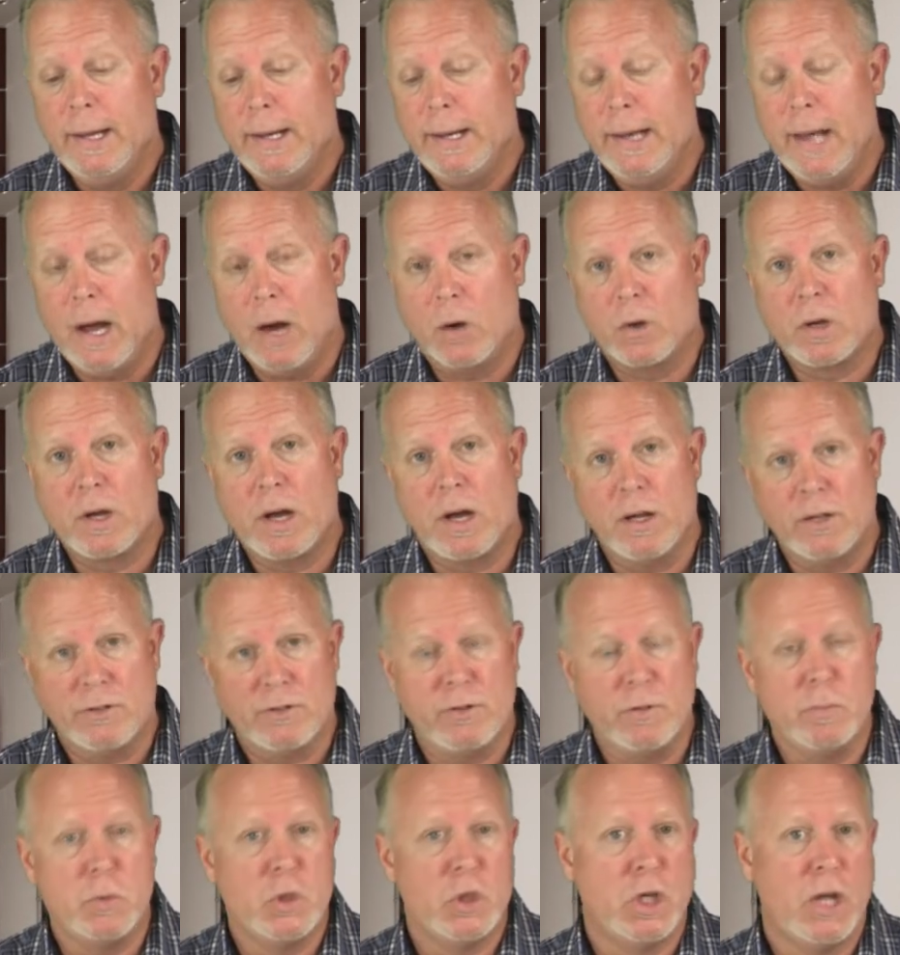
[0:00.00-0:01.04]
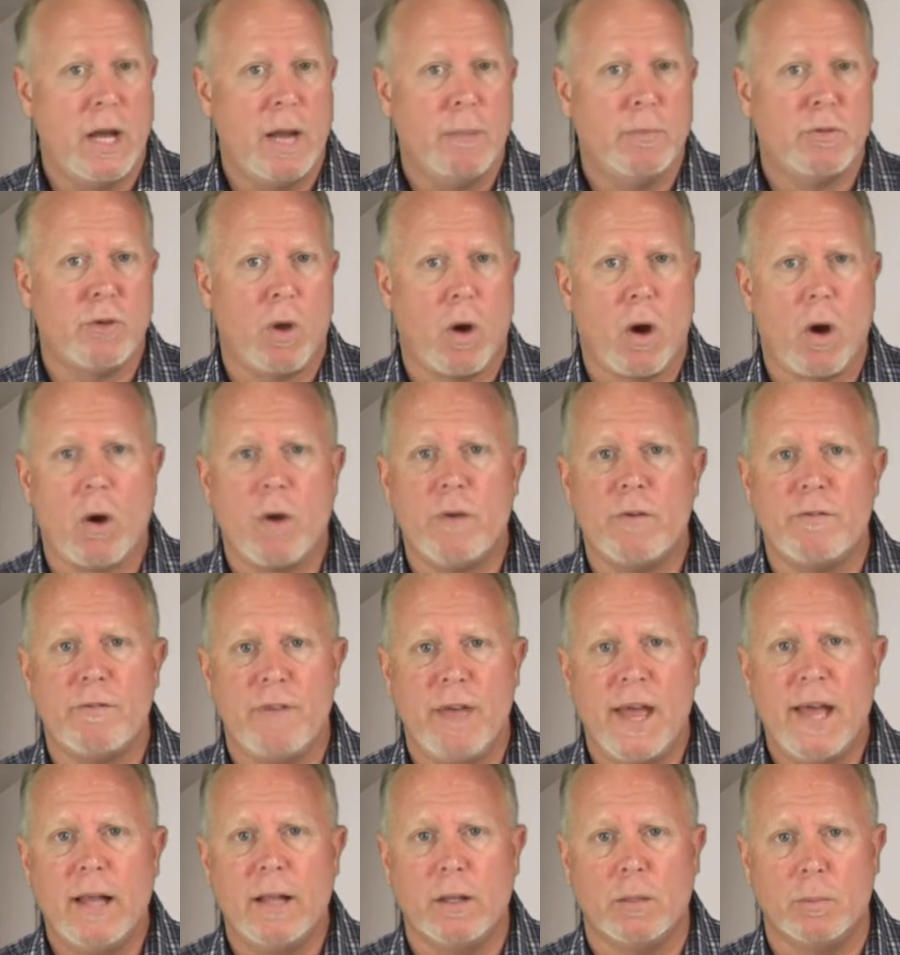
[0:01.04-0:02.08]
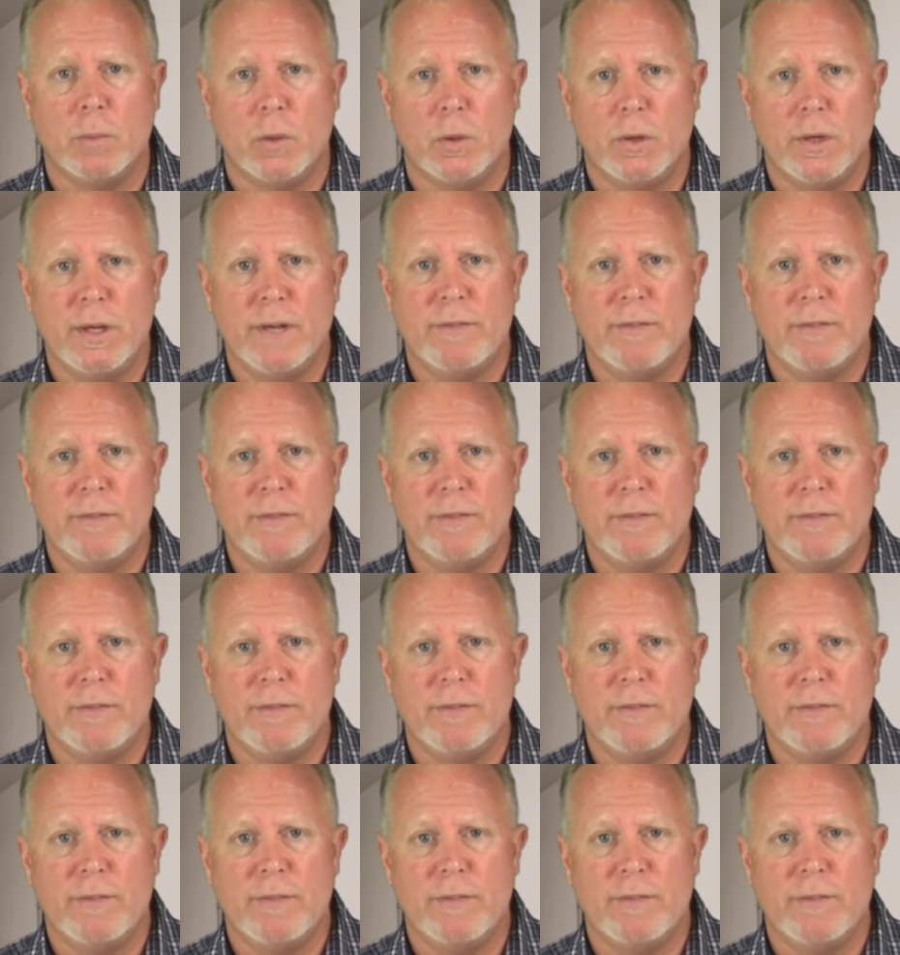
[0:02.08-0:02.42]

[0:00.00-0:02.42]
Now custom shapes are available.